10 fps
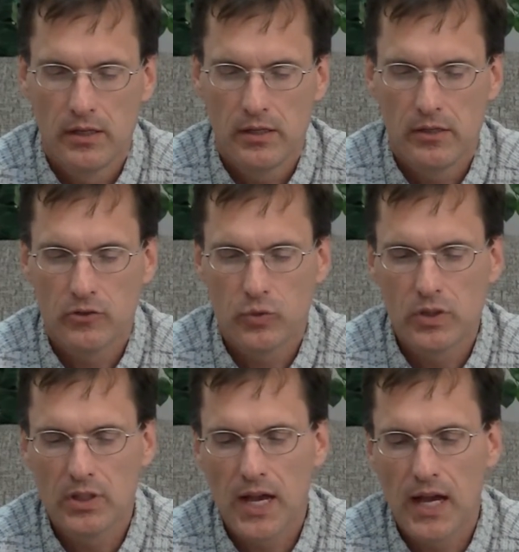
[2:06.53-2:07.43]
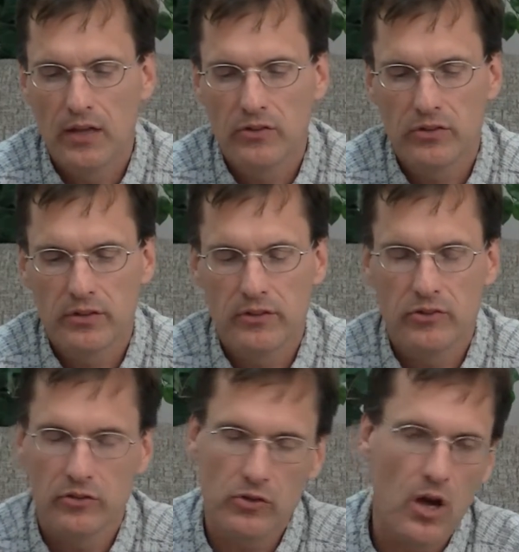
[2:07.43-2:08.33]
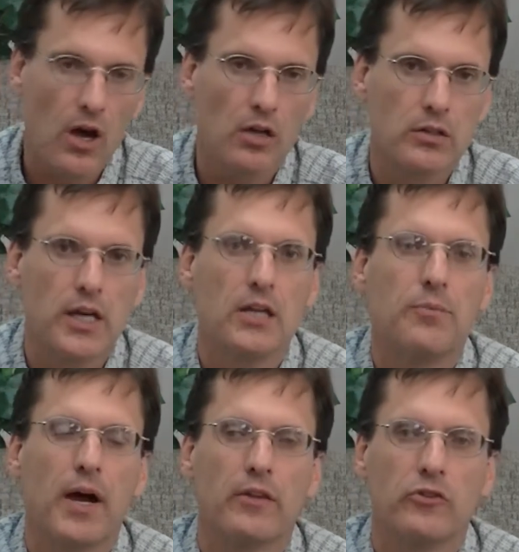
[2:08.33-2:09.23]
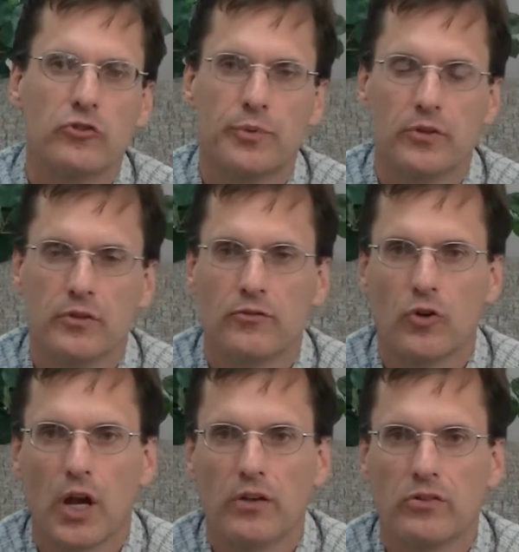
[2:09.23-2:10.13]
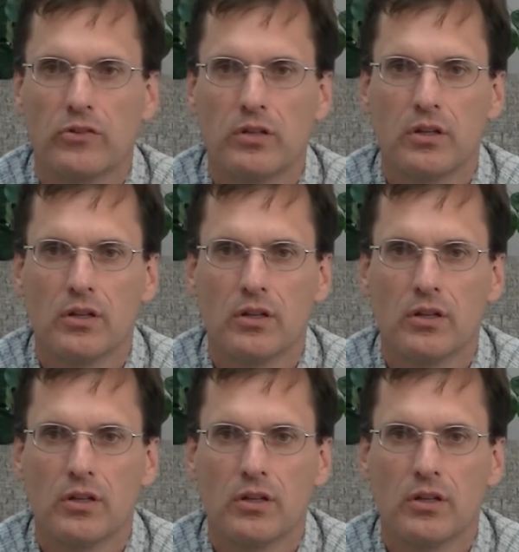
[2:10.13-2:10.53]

is realizing this is all led by the Spirit of Christ.